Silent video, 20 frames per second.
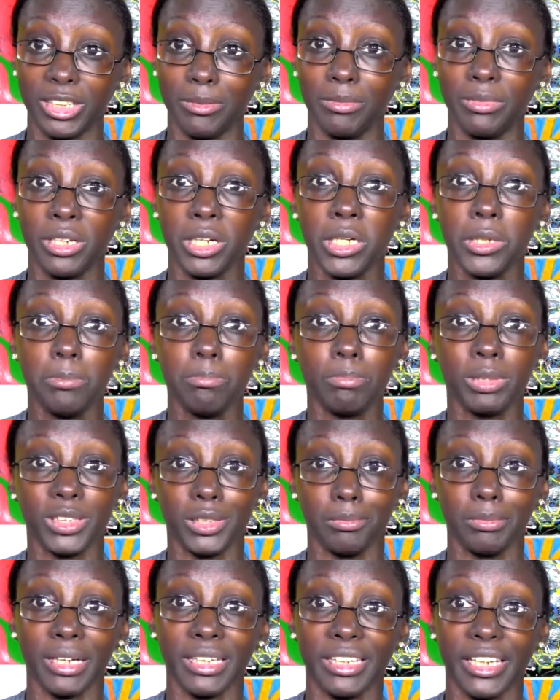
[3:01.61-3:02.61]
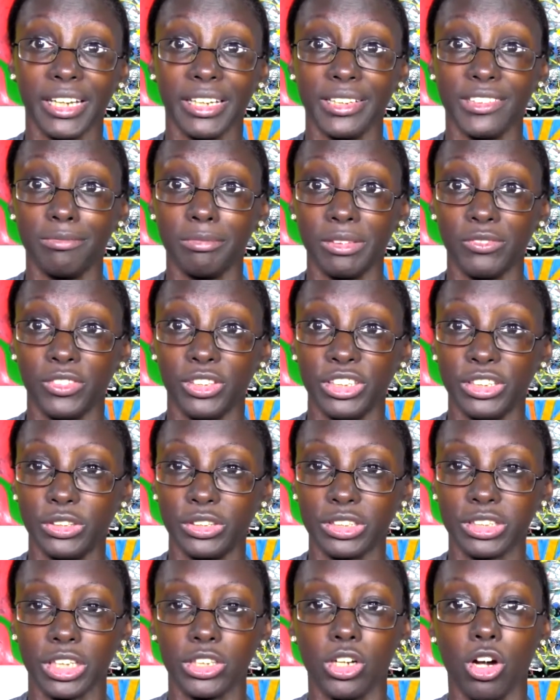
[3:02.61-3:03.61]
them, putting my lighting in my video,
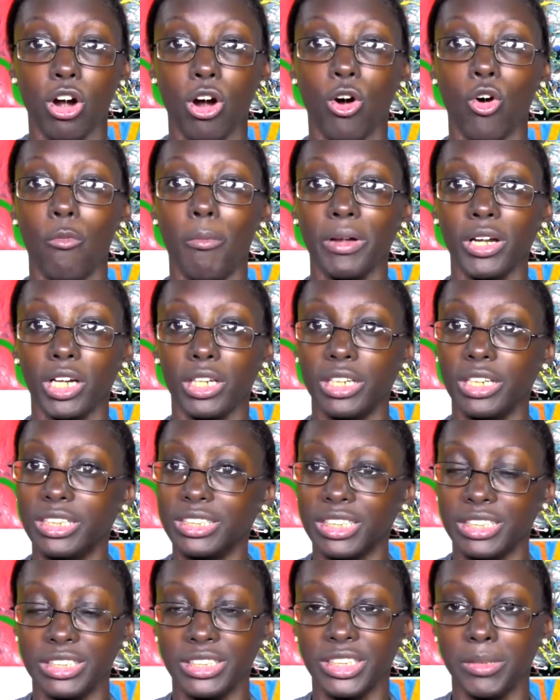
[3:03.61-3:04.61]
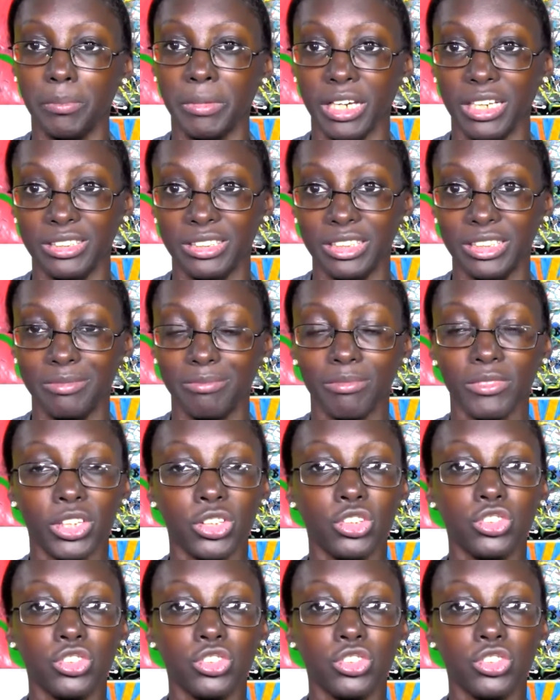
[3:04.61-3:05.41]
I was like, oh my goodness, this is amazing.